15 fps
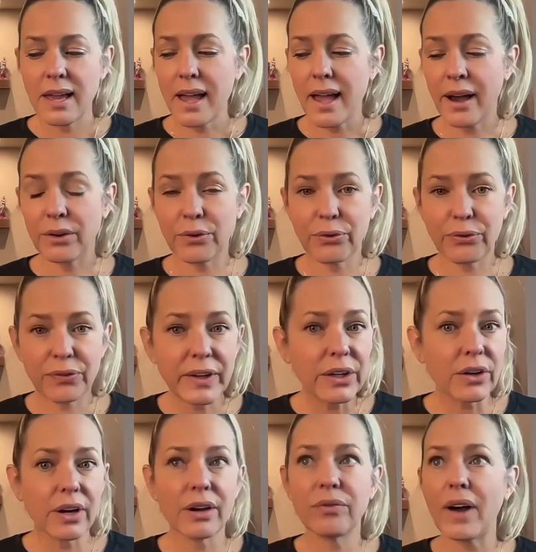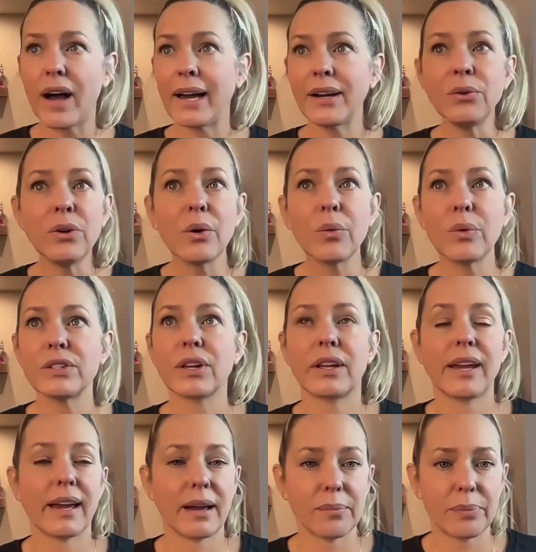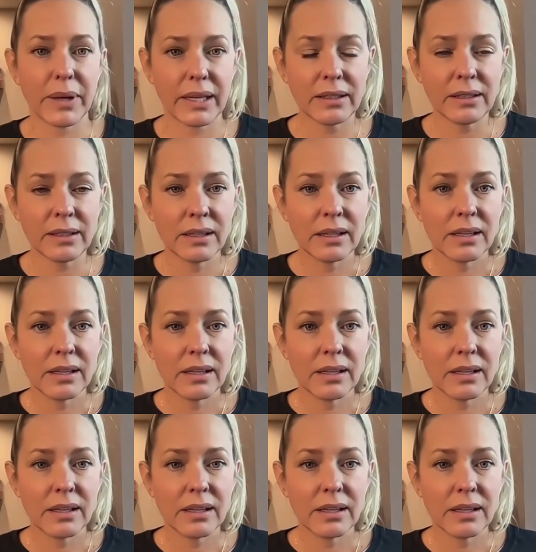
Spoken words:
out of fear of, I don't know what's gonna happen,